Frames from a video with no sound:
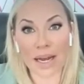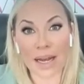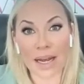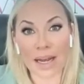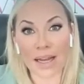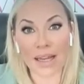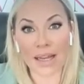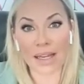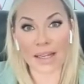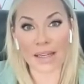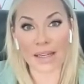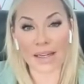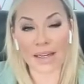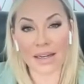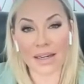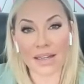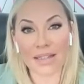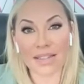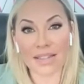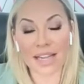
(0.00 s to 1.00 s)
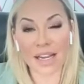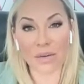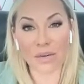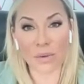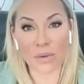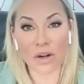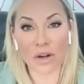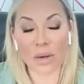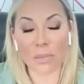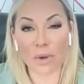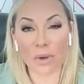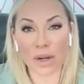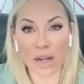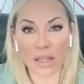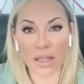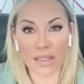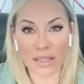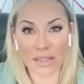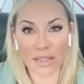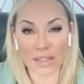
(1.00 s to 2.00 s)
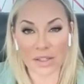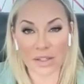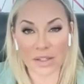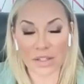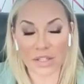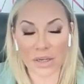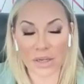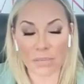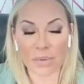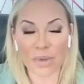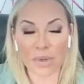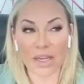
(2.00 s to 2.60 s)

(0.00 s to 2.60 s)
I signed with HarperCollins Leadership,